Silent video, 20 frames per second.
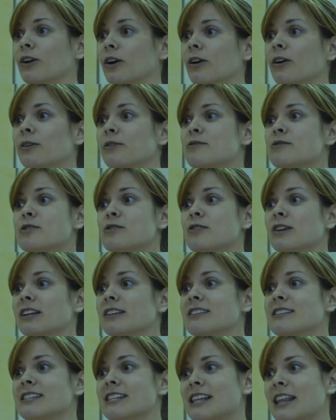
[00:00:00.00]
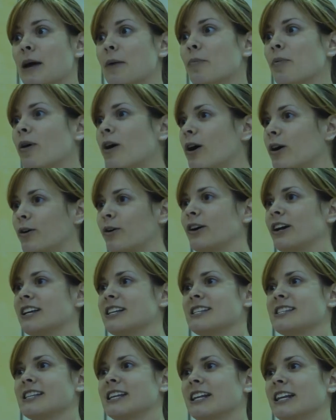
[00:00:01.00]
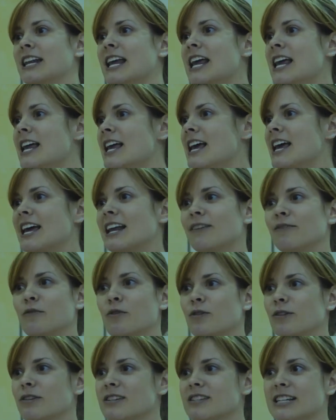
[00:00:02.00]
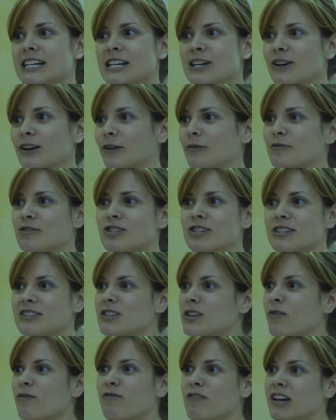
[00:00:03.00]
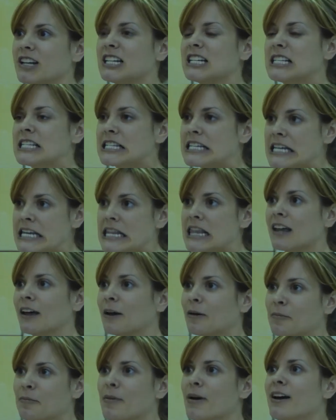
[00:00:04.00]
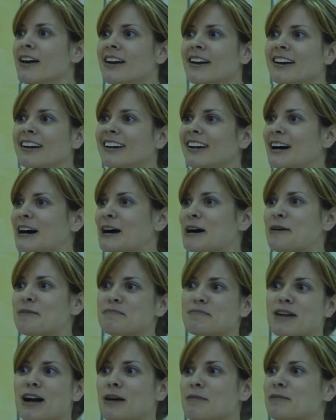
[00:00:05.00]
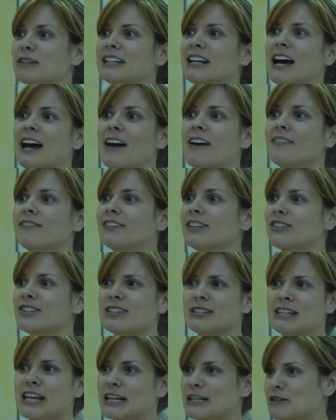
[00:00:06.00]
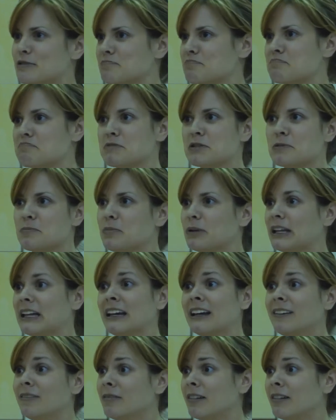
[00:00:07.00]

goes, you can see that progress, and of course here it was just so fun to see them come alive and just get to play